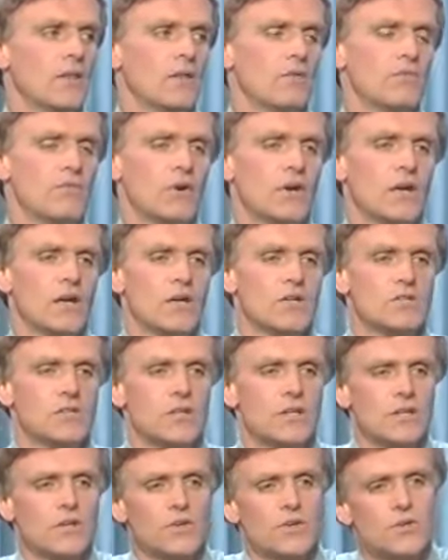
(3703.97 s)
is
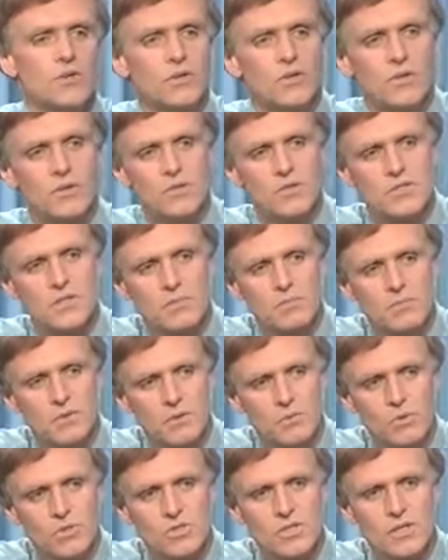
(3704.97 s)
less, and you get an
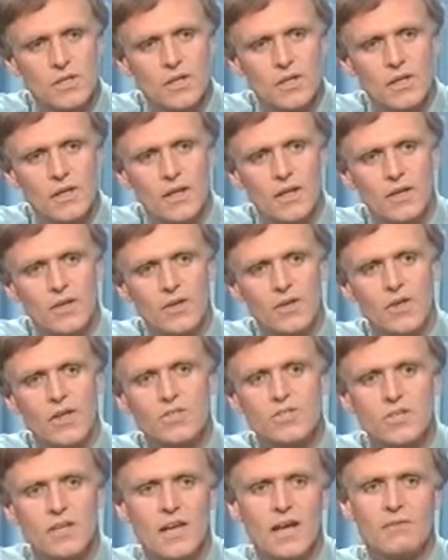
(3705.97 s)
area that very easily
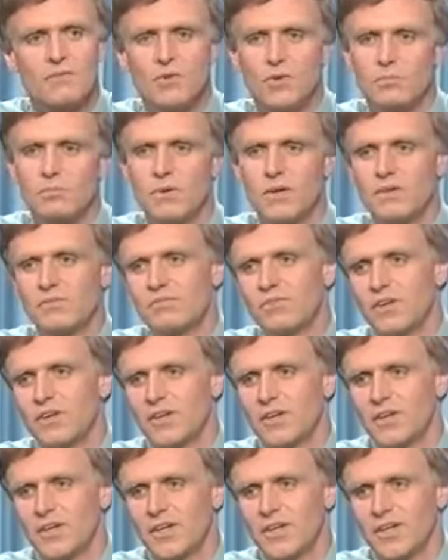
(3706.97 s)
can turn into something
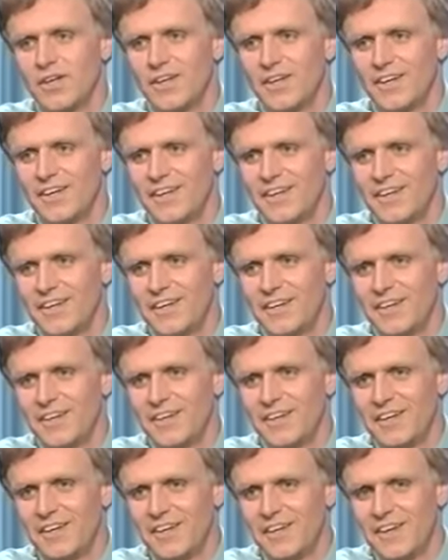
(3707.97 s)
which doesn't
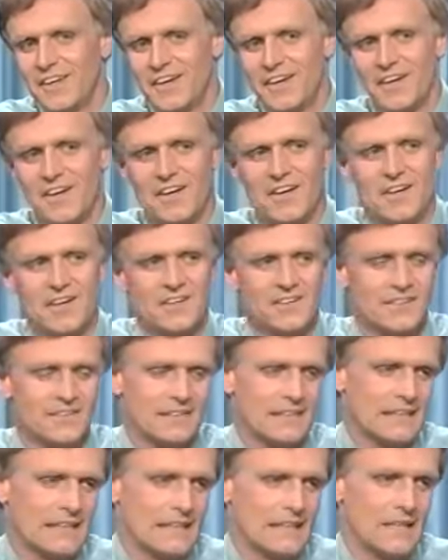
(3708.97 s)
have your benefit
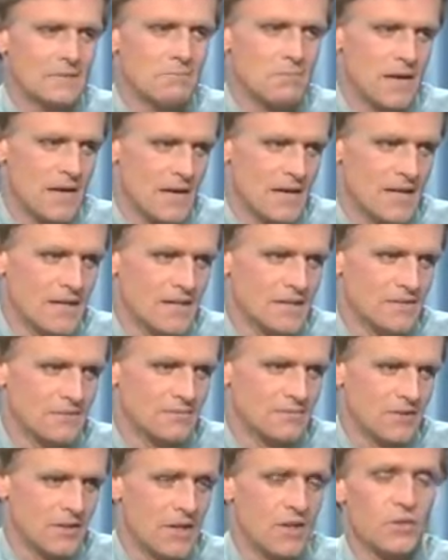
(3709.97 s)

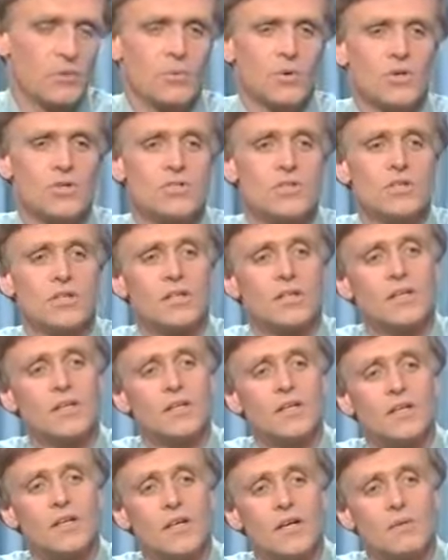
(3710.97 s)

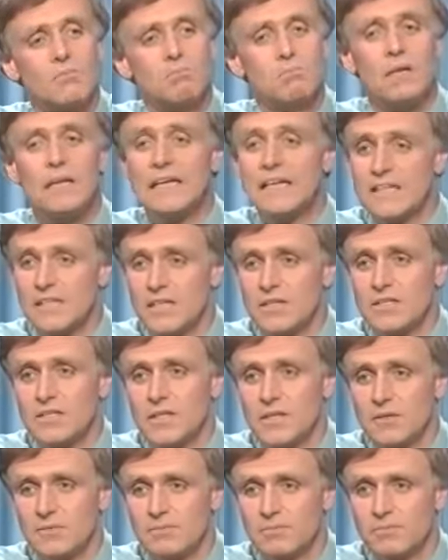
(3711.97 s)
in mind.
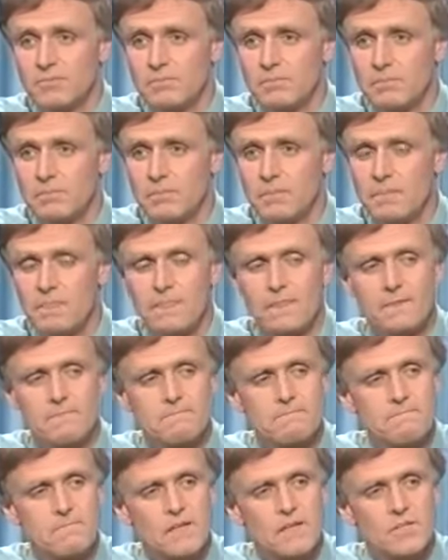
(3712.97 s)
In other words,
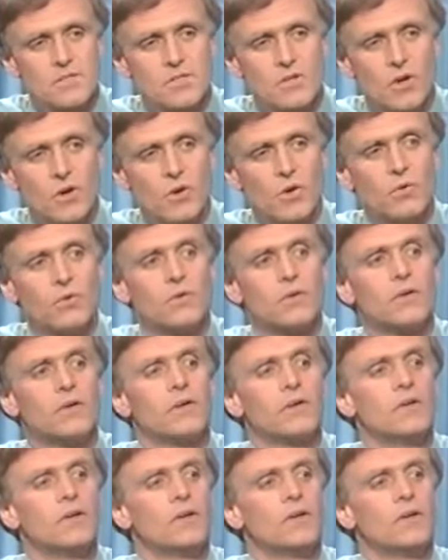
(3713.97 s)
malignancy.